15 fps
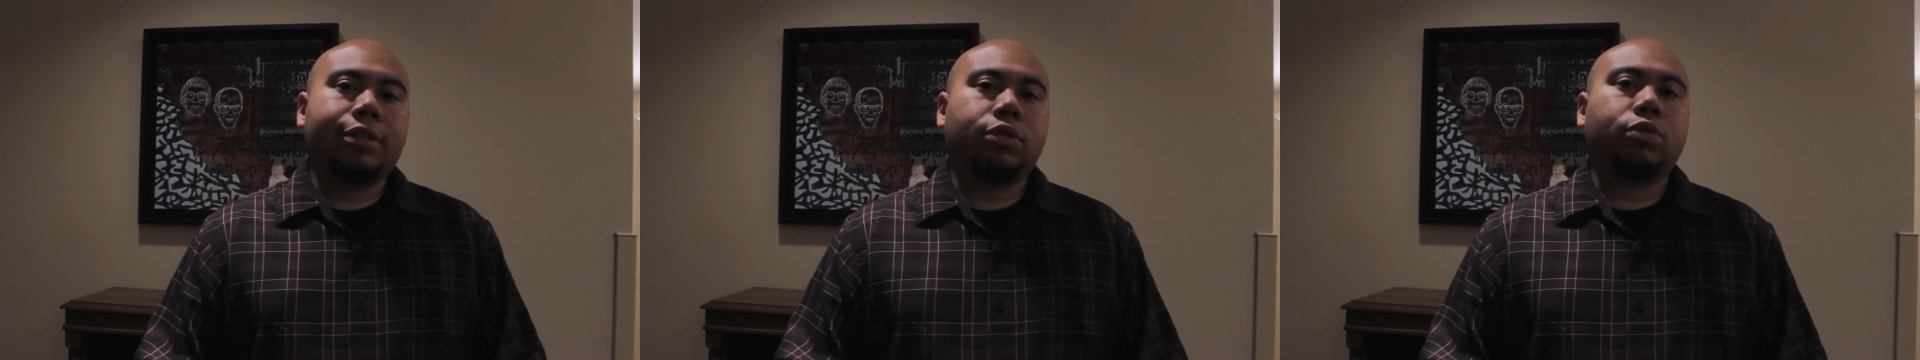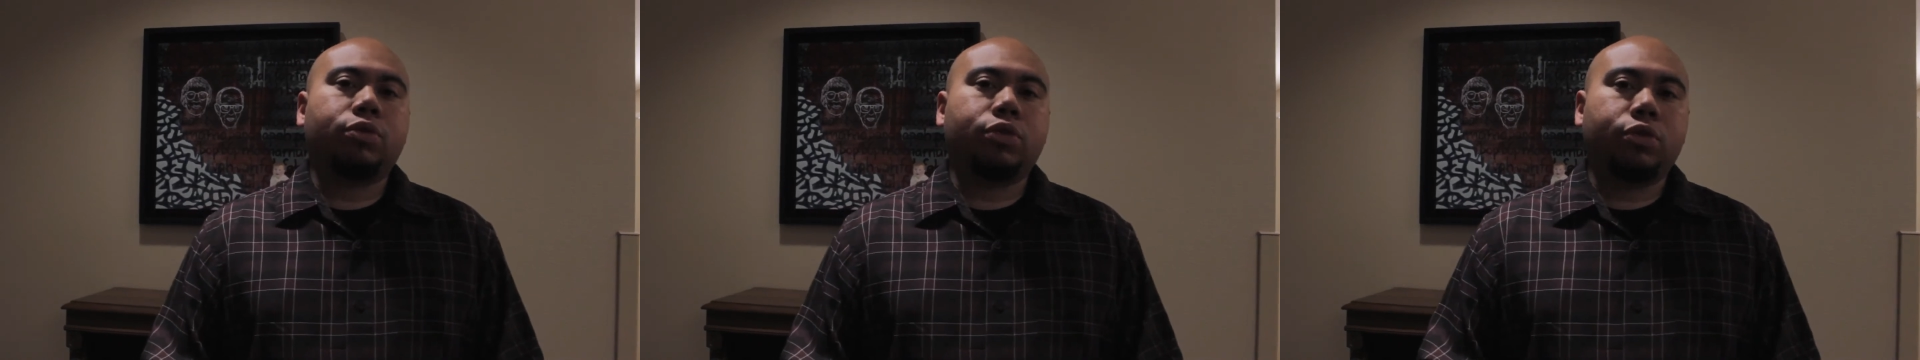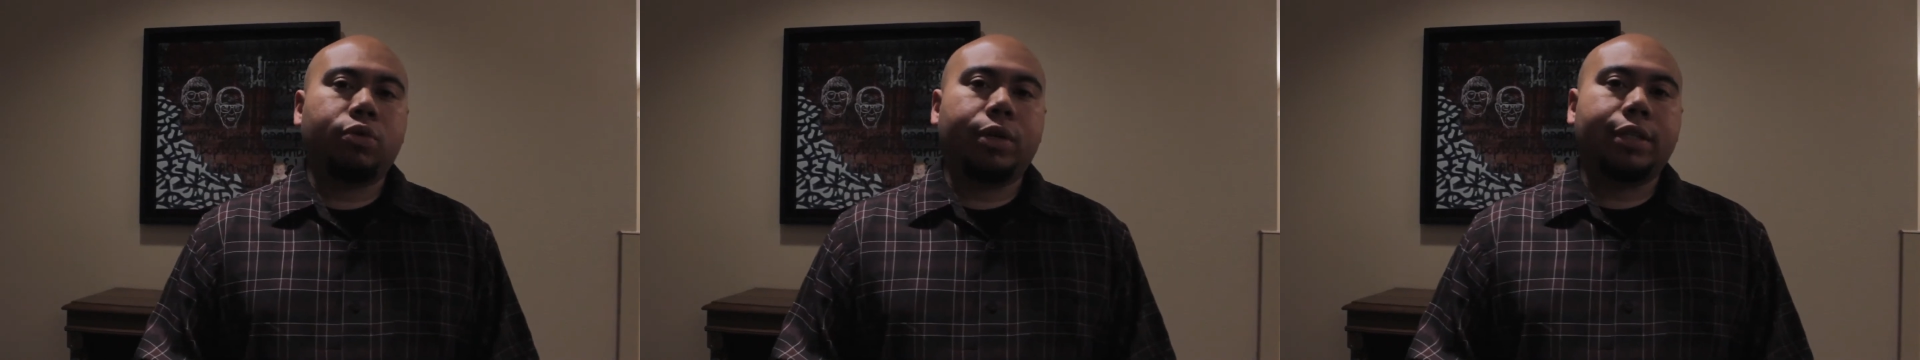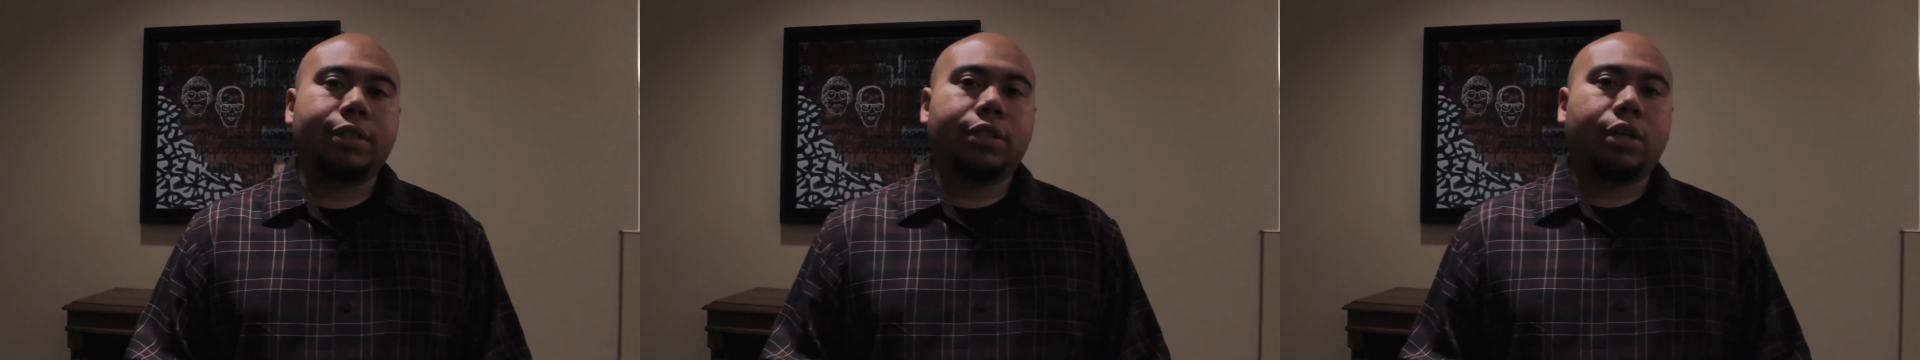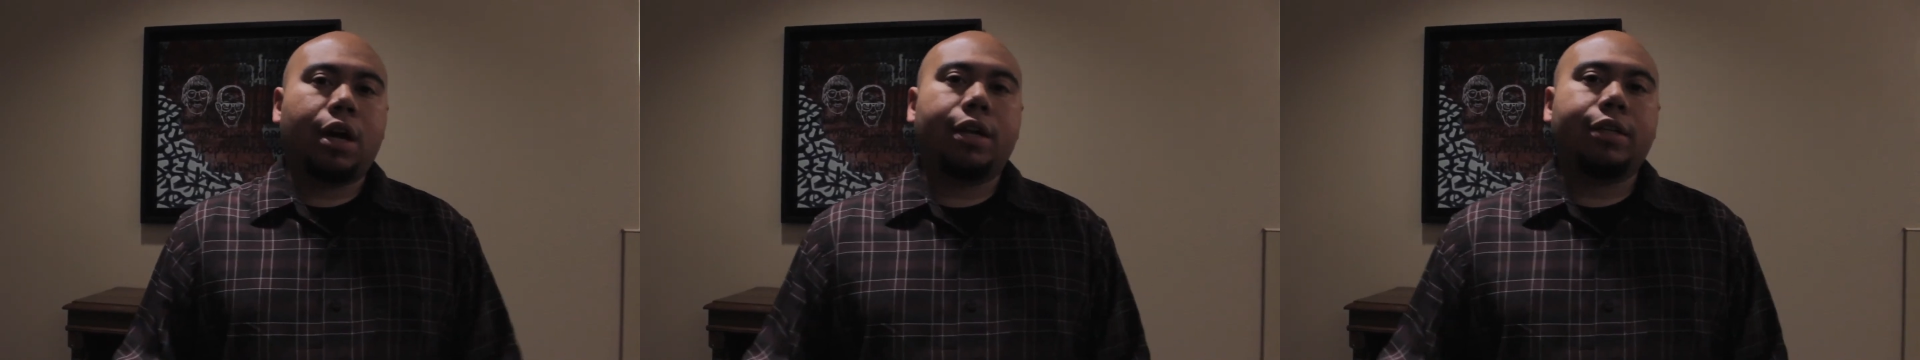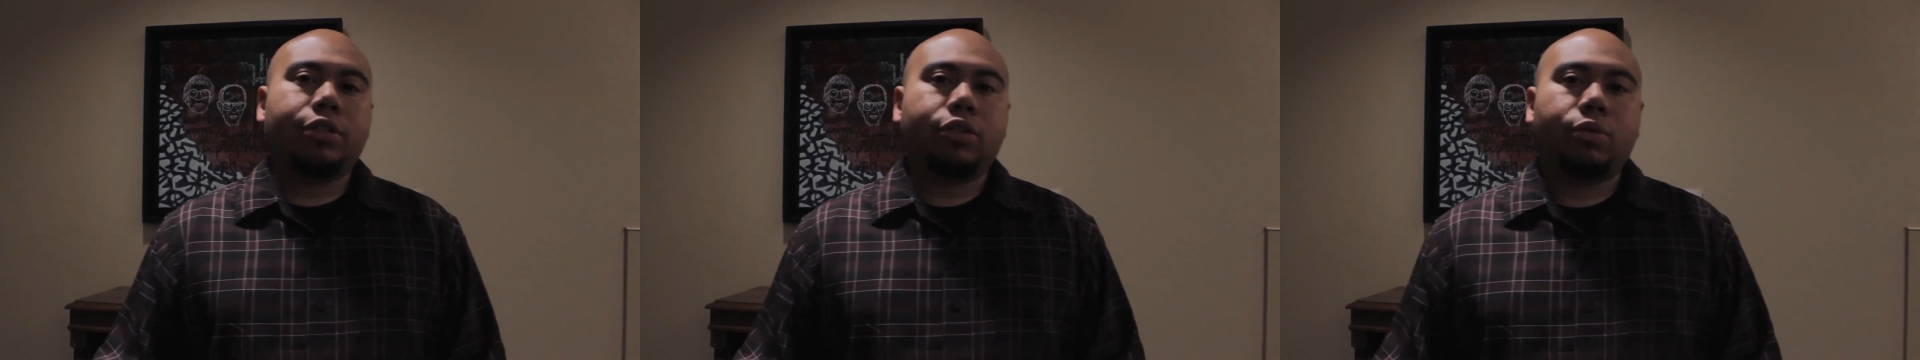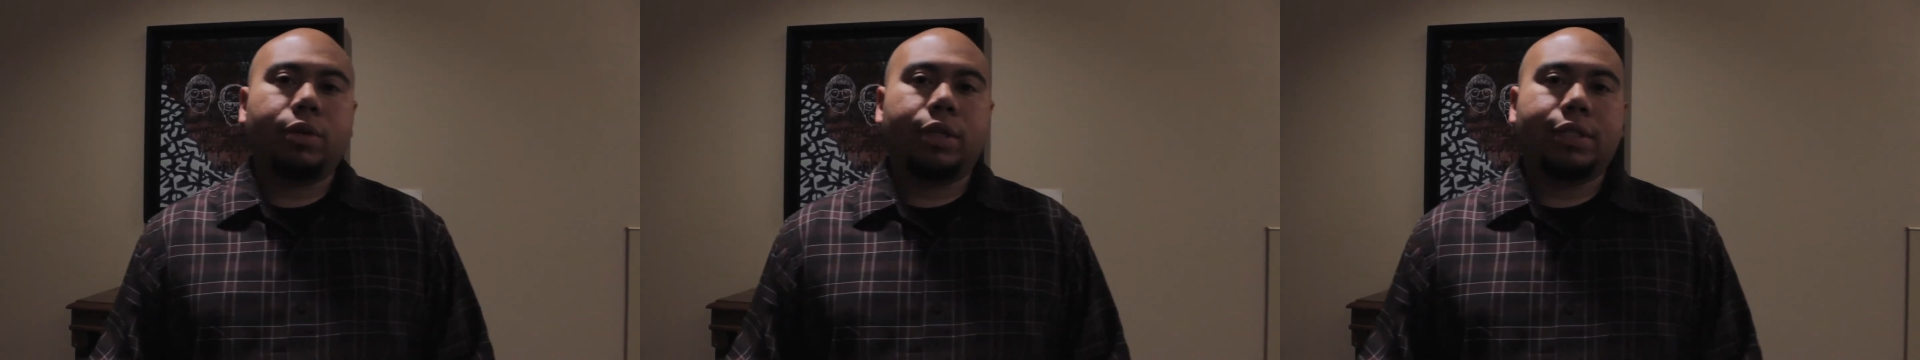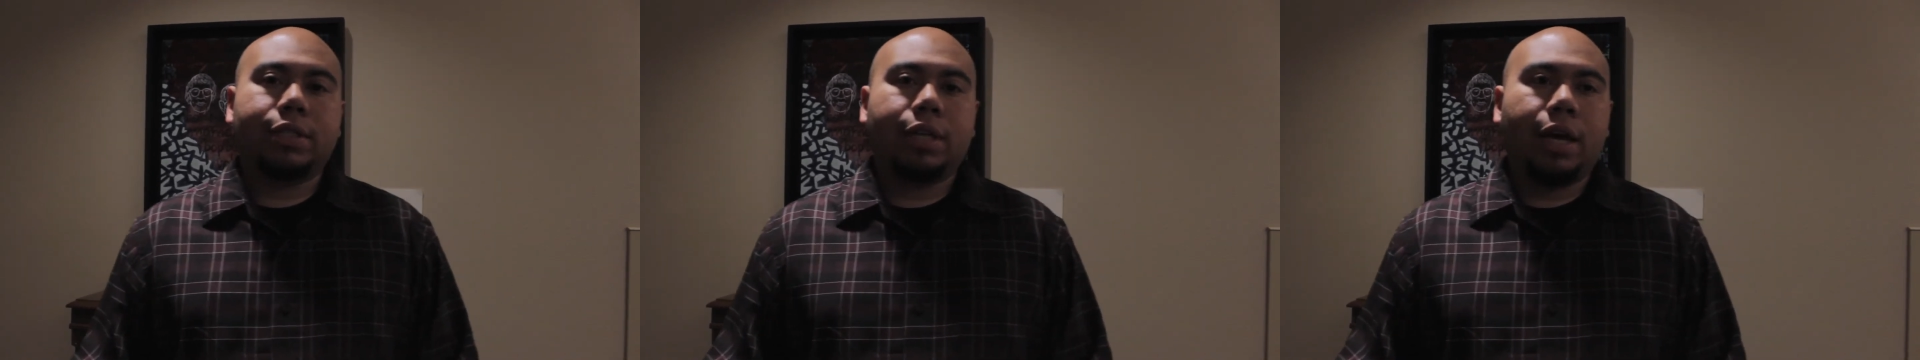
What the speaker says: school students, college students,